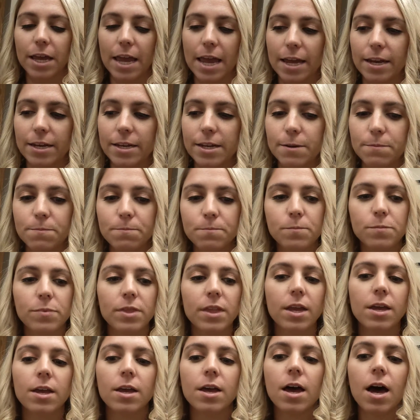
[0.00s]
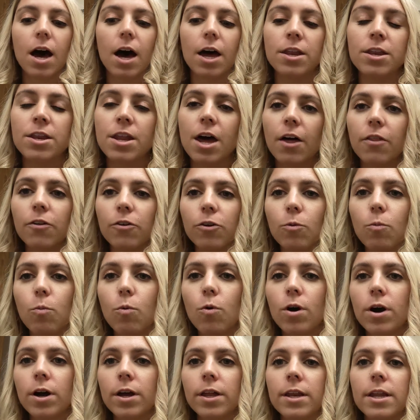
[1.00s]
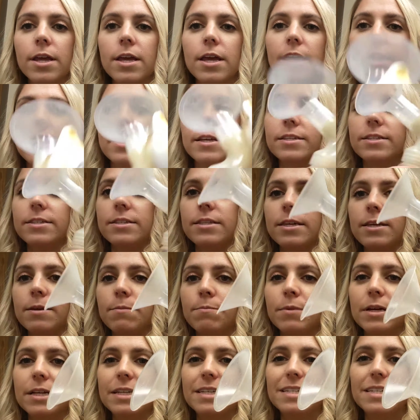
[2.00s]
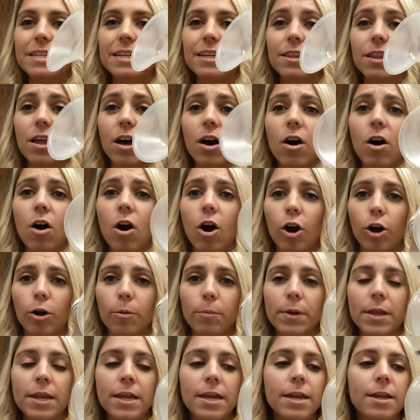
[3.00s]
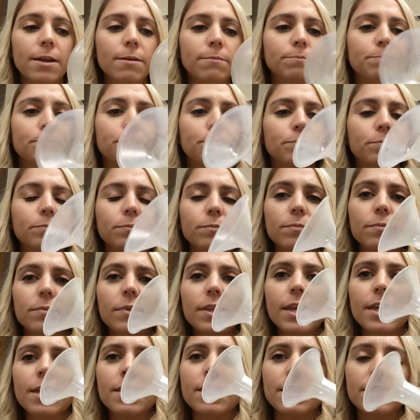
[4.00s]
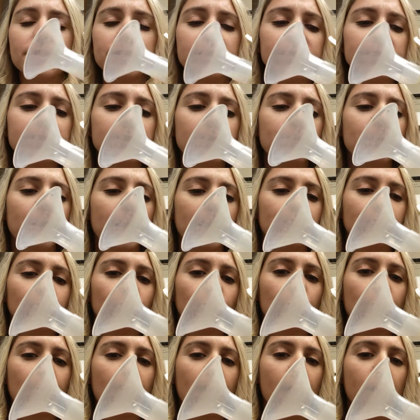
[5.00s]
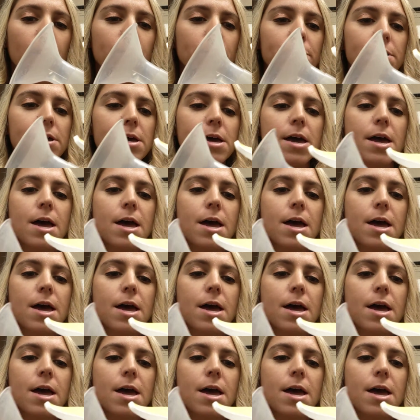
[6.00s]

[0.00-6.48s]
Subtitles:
handy. Another one is the Ameda Harmony. This is a manual pump